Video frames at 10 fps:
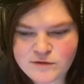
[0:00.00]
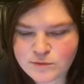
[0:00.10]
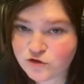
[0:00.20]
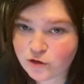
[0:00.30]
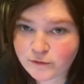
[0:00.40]

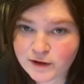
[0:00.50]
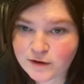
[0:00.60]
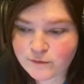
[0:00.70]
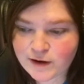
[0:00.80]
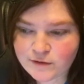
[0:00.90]
joking
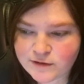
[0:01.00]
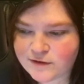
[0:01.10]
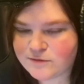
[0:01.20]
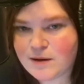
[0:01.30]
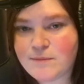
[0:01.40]
around because my
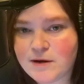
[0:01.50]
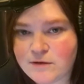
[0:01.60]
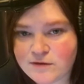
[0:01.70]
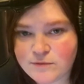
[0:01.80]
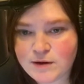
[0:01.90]
parents
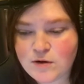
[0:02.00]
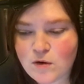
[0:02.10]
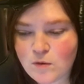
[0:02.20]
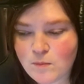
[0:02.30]
went home.